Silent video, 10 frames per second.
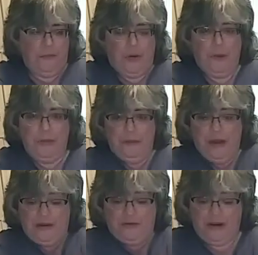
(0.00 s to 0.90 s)
probably
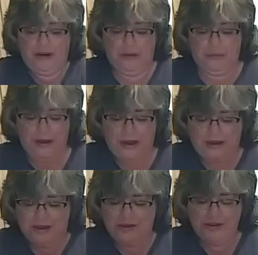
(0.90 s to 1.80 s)
baked right in the
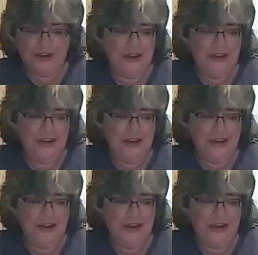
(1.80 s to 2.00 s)
package.